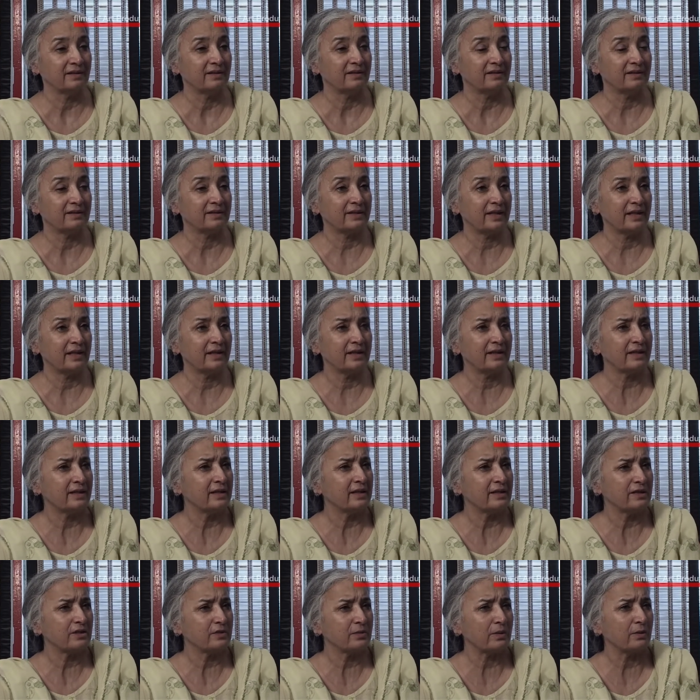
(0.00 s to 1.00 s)
Uh,
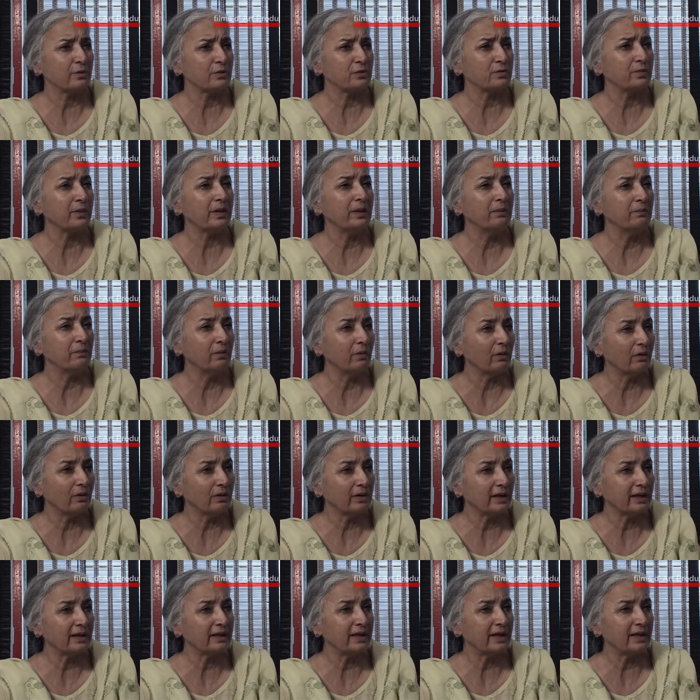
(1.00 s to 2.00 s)
Tehrik-e-Niswan was being born
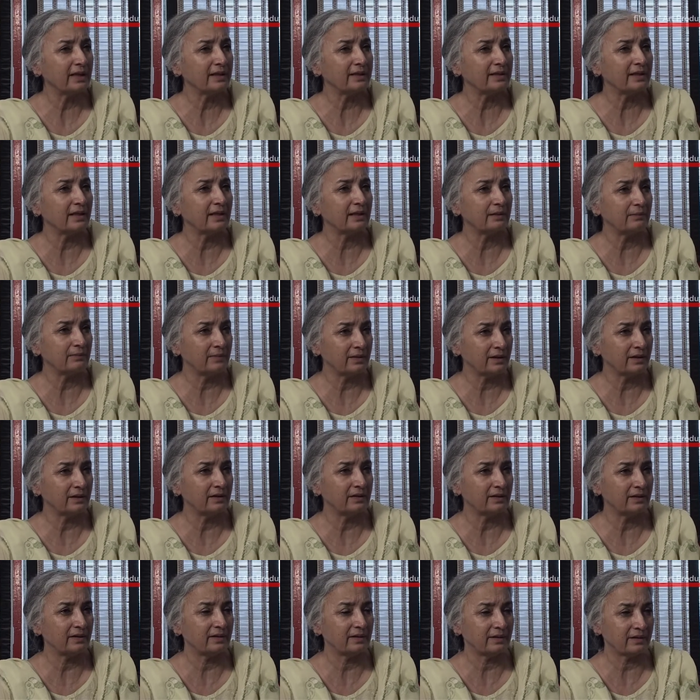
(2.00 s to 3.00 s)
at that time,
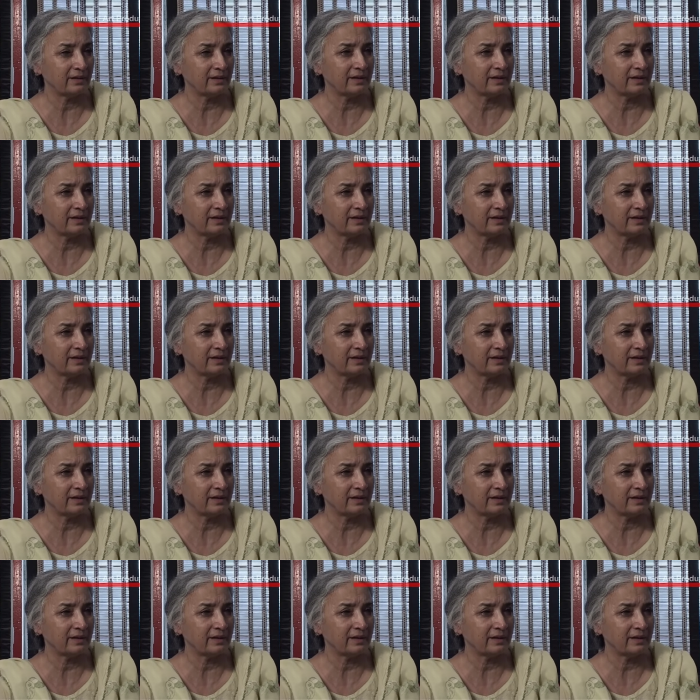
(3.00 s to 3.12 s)
the uh,